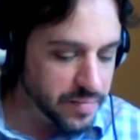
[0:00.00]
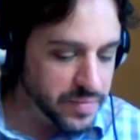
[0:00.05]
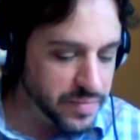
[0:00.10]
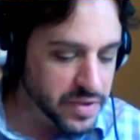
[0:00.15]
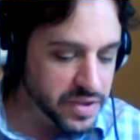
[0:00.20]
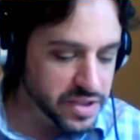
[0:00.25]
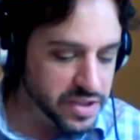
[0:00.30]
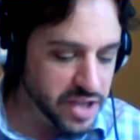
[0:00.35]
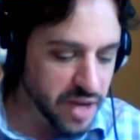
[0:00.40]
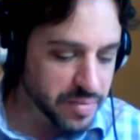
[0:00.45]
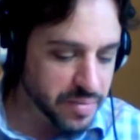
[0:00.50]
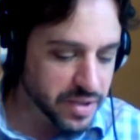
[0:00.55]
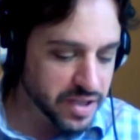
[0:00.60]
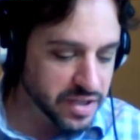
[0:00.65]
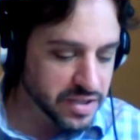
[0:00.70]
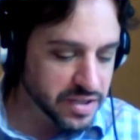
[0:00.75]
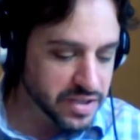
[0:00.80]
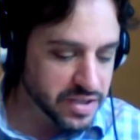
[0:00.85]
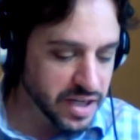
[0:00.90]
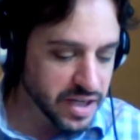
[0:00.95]
topic
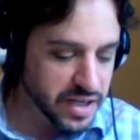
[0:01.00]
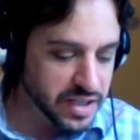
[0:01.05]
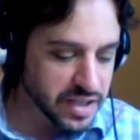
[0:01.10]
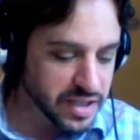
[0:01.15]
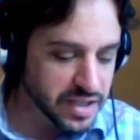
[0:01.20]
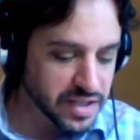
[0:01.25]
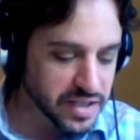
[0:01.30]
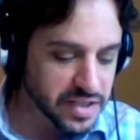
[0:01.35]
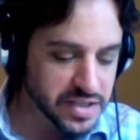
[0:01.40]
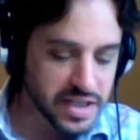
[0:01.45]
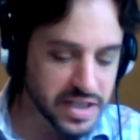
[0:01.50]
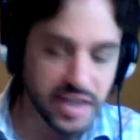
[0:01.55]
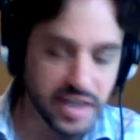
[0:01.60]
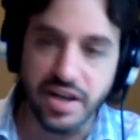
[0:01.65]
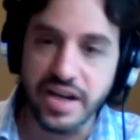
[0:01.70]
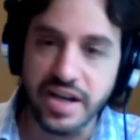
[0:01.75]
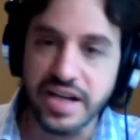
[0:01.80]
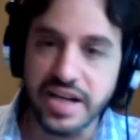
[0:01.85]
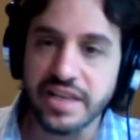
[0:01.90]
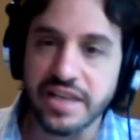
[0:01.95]
of your talk is
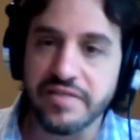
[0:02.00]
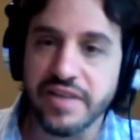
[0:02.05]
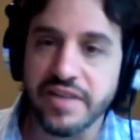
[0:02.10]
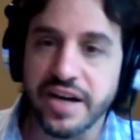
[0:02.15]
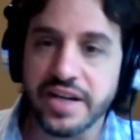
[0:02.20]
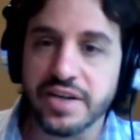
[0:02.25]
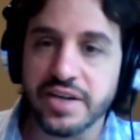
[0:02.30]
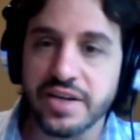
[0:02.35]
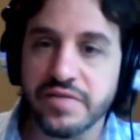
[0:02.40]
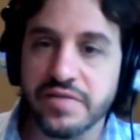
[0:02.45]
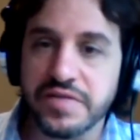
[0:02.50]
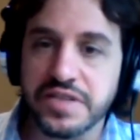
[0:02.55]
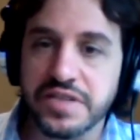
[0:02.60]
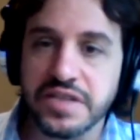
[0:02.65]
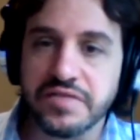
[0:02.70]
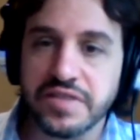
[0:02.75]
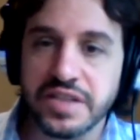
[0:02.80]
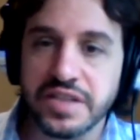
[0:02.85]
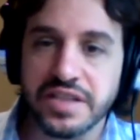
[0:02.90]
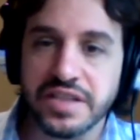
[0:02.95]
unlocking the value of
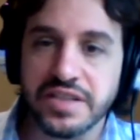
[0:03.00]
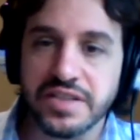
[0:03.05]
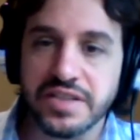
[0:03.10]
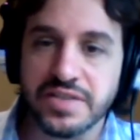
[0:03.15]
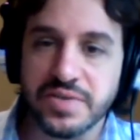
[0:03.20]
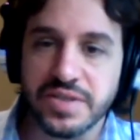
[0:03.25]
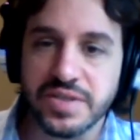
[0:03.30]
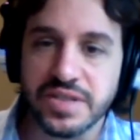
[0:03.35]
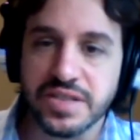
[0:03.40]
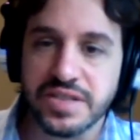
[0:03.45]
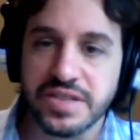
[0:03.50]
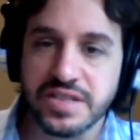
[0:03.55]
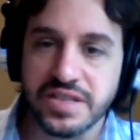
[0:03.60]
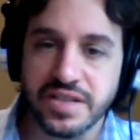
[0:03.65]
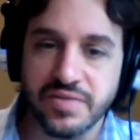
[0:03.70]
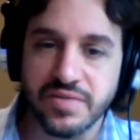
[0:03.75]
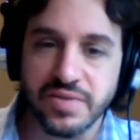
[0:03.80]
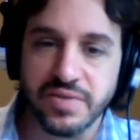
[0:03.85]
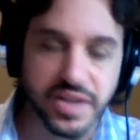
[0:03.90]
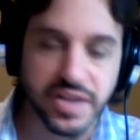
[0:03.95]
CVEs, which is
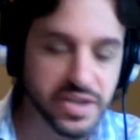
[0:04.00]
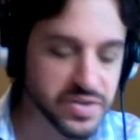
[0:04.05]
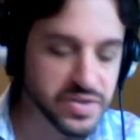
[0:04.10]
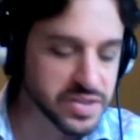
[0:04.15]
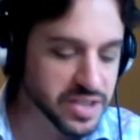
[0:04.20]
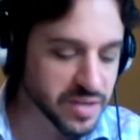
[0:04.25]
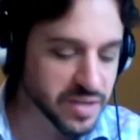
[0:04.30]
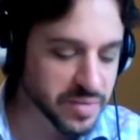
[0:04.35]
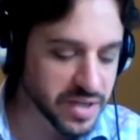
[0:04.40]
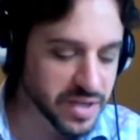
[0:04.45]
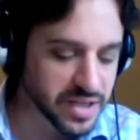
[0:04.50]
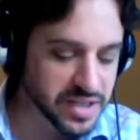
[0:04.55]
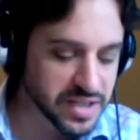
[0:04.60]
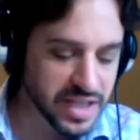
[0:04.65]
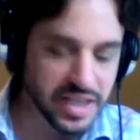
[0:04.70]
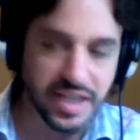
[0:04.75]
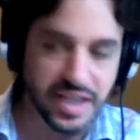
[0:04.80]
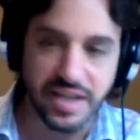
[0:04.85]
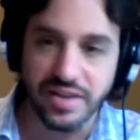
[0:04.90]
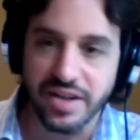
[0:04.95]
really interesting because
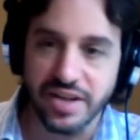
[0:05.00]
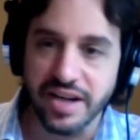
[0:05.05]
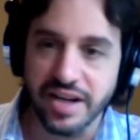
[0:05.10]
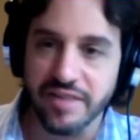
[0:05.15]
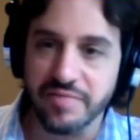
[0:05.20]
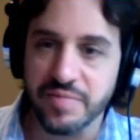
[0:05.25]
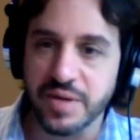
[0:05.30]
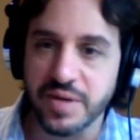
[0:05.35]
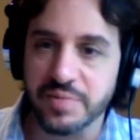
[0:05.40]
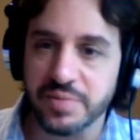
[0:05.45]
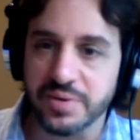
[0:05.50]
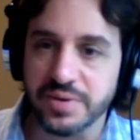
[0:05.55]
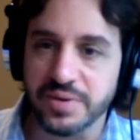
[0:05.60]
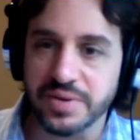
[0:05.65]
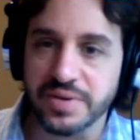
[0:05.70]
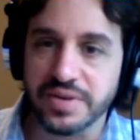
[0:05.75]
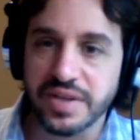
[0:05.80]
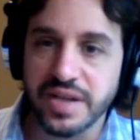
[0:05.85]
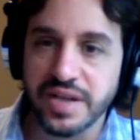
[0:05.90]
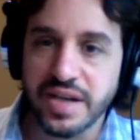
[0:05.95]
I think a lot of
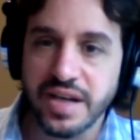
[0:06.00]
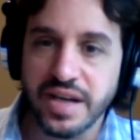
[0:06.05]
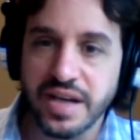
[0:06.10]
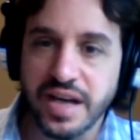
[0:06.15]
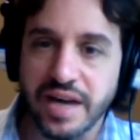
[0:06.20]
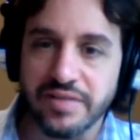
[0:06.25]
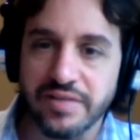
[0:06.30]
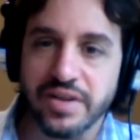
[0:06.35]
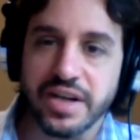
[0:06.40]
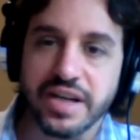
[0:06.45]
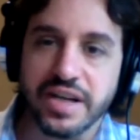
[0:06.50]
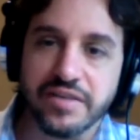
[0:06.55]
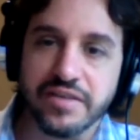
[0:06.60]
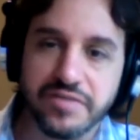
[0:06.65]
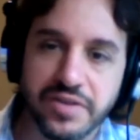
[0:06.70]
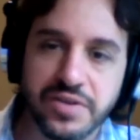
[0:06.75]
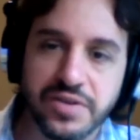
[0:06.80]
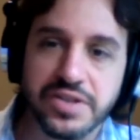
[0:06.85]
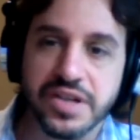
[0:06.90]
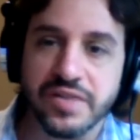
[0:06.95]
people have a lot of
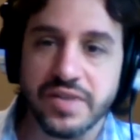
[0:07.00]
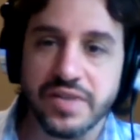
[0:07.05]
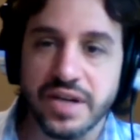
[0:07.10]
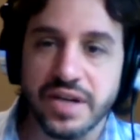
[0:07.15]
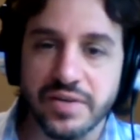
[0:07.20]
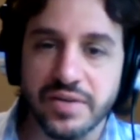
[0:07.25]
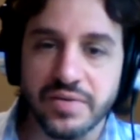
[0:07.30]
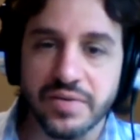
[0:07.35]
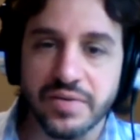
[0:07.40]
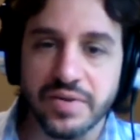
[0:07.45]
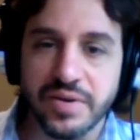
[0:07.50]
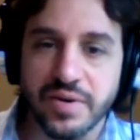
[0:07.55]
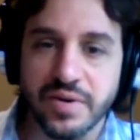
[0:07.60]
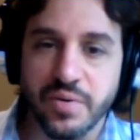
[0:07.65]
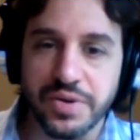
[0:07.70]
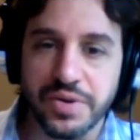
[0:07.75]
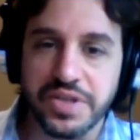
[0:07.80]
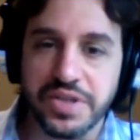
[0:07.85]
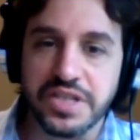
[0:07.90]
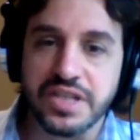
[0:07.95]
confusion around
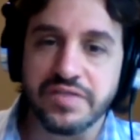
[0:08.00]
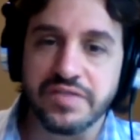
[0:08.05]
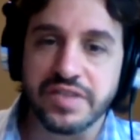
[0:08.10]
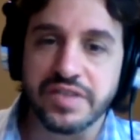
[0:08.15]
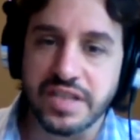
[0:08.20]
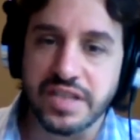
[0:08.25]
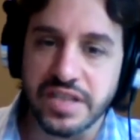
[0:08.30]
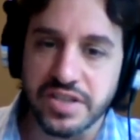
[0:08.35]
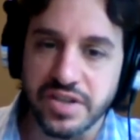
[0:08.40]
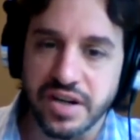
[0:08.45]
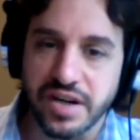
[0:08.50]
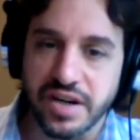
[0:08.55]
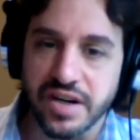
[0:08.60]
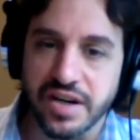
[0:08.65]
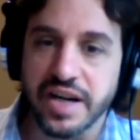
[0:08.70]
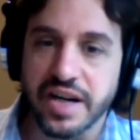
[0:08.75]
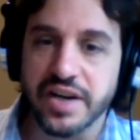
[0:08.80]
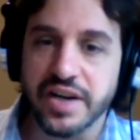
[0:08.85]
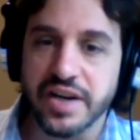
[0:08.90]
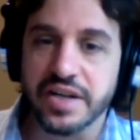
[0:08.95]
what the CVEs
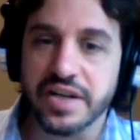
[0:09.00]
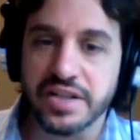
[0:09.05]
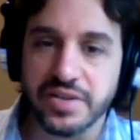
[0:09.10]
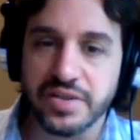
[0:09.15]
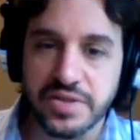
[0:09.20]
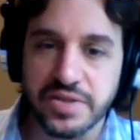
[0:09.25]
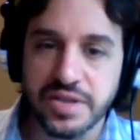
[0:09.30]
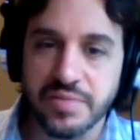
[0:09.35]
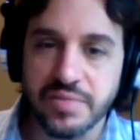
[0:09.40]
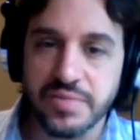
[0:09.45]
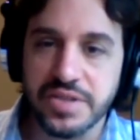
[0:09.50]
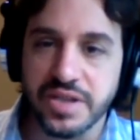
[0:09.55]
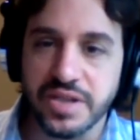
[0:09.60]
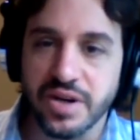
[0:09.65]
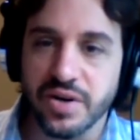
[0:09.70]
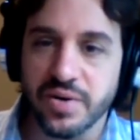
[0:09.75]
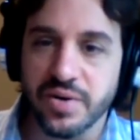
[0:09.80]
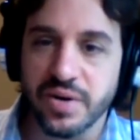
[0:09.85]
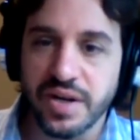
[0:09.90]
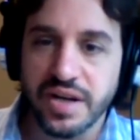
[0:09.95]
are and how you can use them.
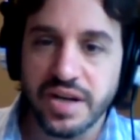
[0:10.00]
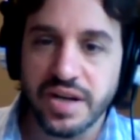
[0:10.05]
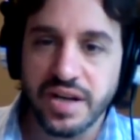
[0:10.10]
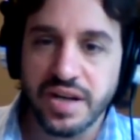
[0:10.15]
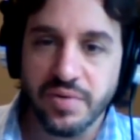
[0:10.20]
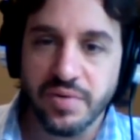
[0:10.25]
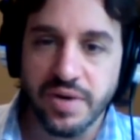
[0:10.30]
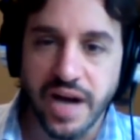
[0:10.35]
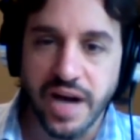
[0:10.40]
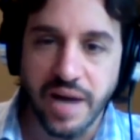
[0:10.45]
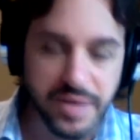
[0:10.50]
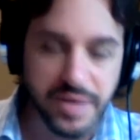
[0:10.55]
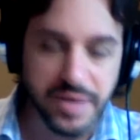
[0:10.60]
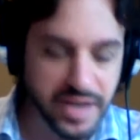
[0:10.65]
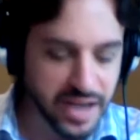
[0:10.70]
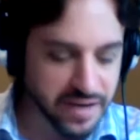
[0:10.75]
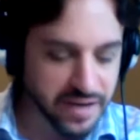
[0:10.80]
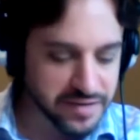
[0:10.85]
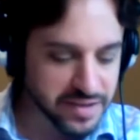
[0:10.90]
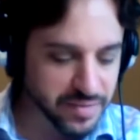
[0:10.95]
So we're happy
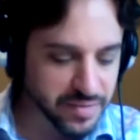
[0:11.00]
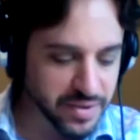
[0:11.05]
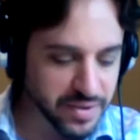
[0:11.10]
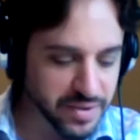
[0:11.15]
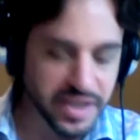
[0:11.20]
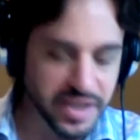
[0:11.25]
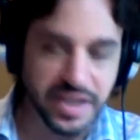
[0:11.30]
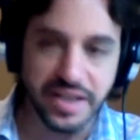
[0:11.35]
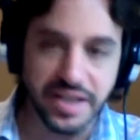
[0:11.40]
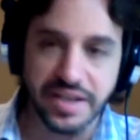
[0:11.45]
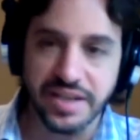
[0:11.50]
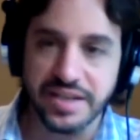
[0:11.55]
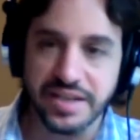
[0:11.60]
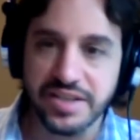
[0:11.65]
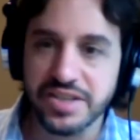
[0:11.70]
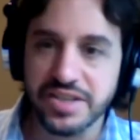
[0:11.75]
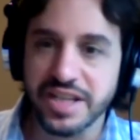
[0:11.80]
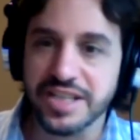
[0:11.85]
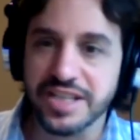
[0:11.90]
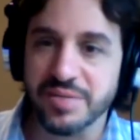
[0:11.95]
to have someone that can
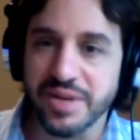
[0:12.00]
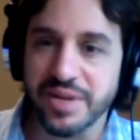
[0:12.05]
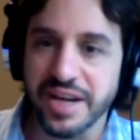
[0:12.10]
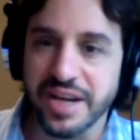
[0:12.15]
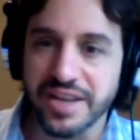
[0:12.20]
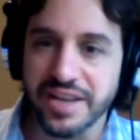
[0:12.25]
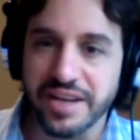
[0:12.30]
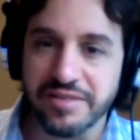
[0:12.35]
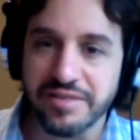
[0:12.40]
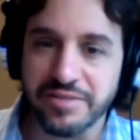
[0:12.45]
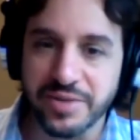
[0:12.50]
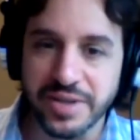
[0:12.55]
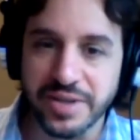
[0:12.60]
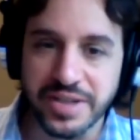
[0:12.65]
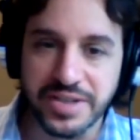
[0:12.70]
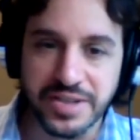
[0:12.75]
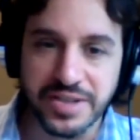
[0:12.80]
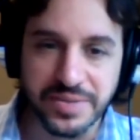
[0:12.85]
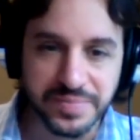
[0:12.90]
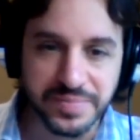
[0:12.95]
shed some light on that for us.